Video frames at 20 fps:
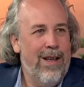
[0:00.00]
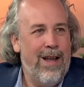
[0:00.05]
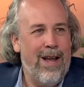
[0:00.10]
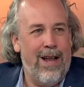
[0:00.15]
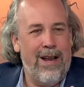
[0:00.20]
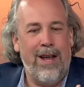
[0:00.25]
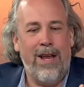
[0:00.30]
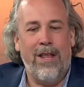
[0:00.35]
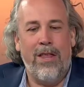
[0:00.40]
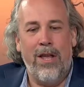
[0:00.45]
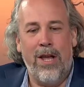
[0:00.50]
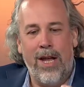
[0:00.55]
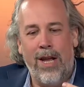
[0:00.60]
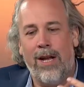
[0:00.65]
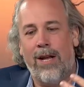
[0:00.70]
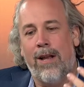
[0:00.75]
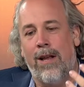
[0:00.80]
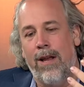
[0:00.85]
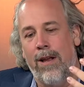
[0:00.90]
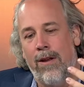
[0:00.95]
And I
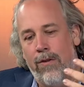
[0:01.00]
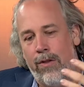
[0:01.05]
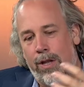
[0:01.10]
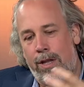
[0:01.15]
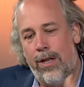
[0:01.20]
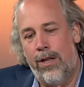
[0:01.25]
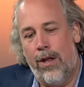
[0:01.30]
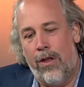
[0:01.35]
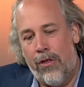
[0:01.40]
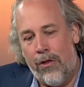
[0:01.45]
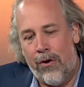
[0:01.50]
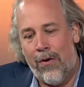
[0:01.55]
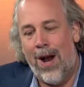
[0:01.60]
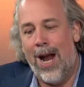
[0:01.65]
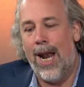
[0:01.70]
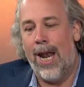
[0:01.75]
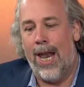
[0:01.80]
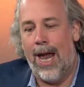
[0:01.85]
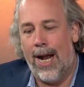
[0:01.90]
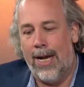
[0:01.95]
think, you know, the, the
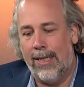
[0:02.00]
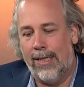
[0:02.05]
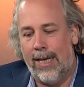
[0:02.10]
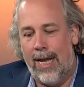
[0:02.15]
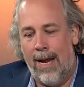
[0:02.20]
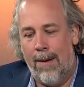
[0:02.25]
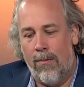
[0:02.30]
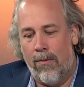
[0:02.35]
threat landscape